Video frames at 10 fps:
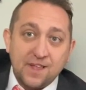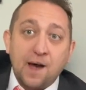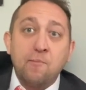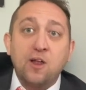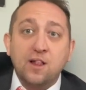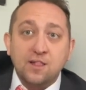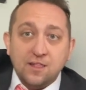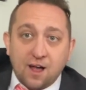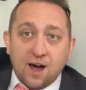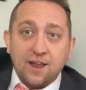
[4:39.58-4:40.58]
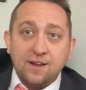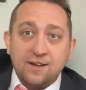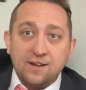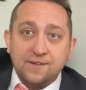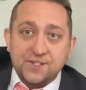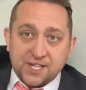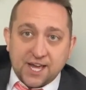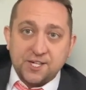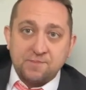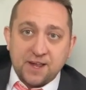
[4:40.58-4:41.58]
I'm on a lot of
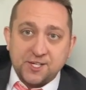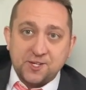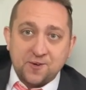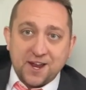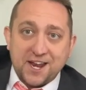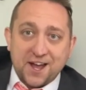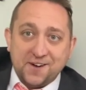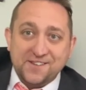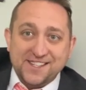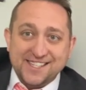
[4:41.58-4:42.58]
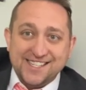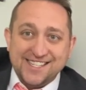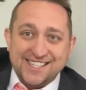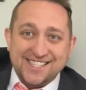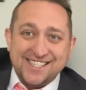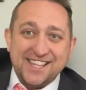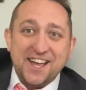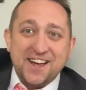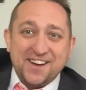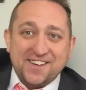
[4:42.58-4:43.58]
sinus medicine right now.
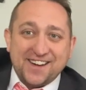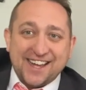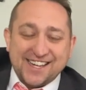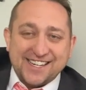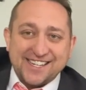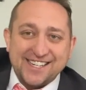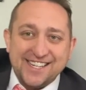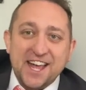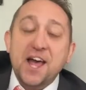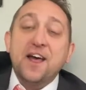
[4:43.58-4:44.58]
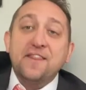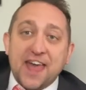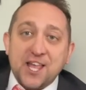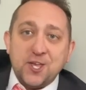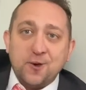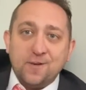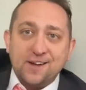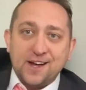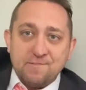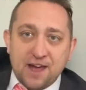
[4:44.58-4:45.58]
All right. Thank
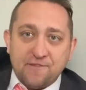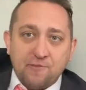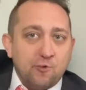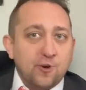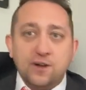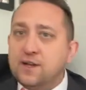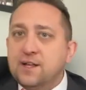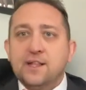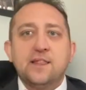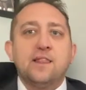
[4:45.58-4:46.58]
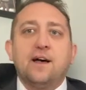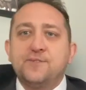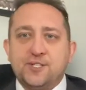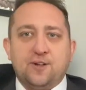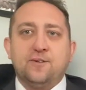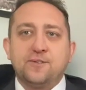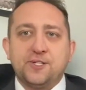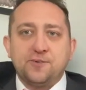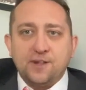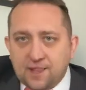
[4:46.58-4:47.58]
you. Come back for more love
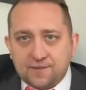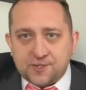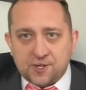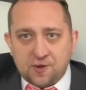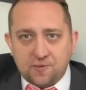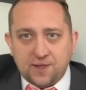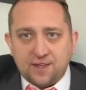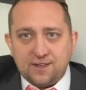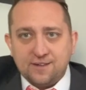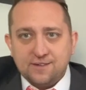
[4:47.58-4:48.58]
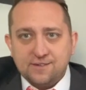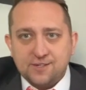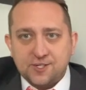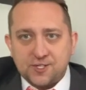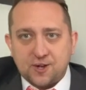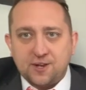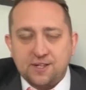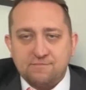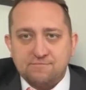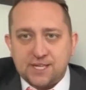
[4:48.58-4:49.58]
songs during Love Song Week,
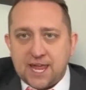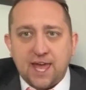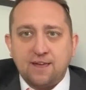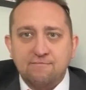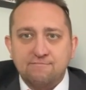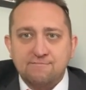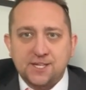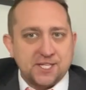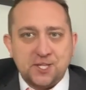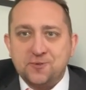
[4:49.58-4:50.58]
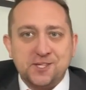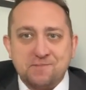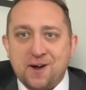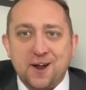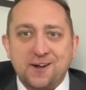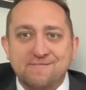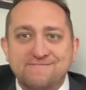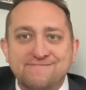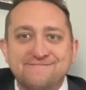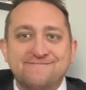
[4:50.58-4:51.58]
starting today, continuing tomorrow.
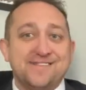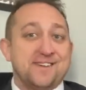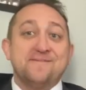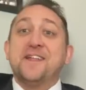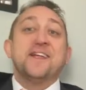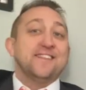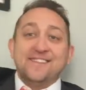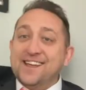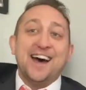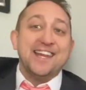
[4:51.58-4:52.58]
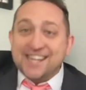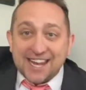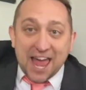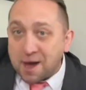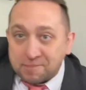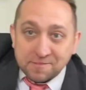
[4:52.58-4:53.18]
I need a nap.